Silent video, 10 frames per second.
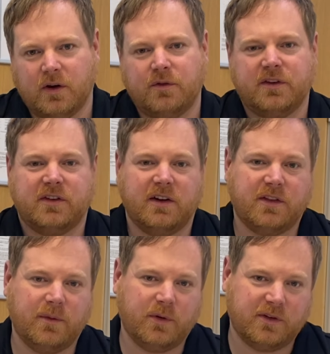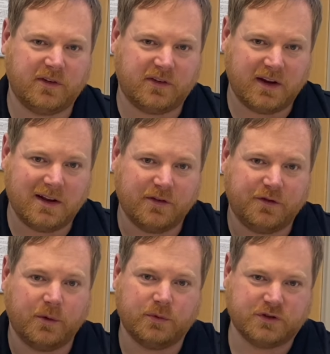Obviously, if they want to see the
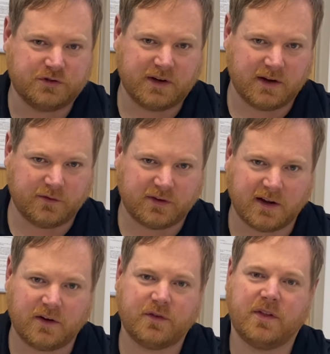full string of stuff,